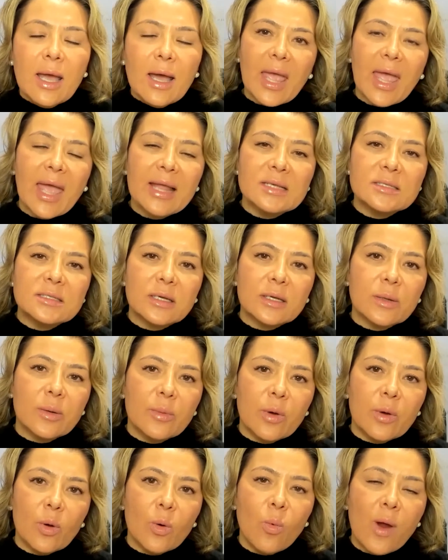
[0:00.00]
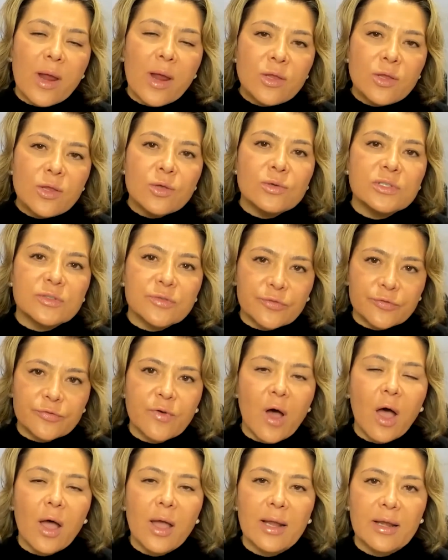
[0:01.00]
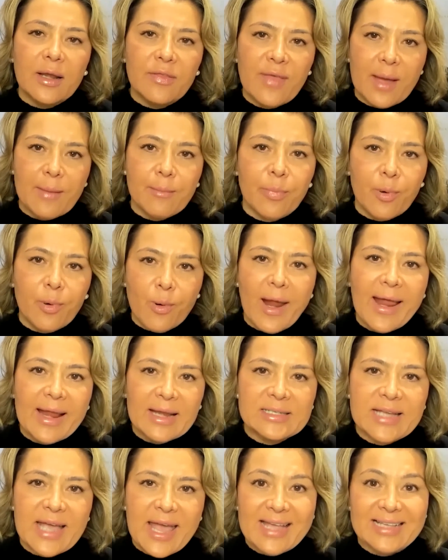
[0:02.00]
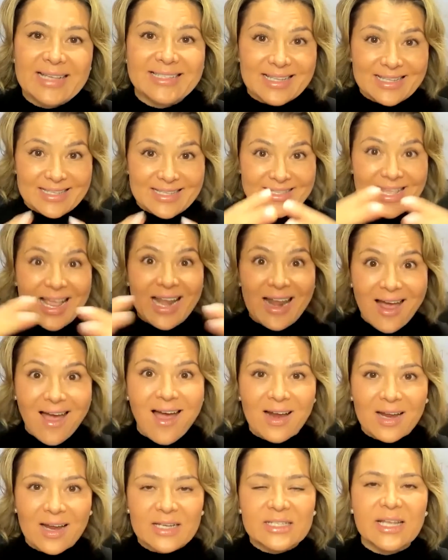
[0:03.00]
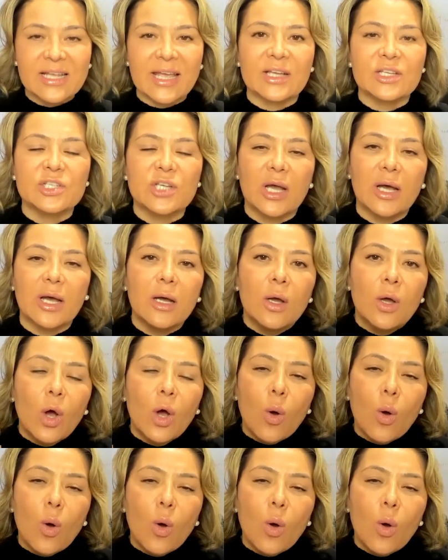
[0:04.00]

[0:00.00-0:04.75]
And when you define that brand essence, that architecture,